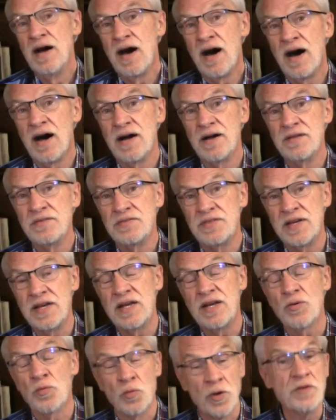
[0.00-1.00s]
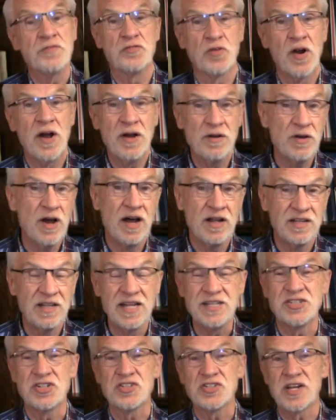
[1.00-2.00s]
The RFRA
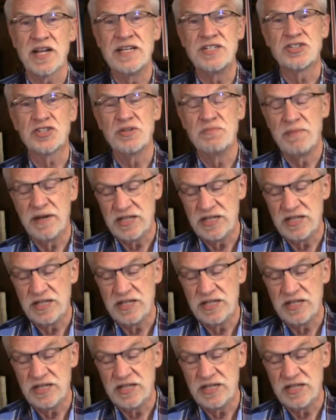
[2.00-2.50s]
legislation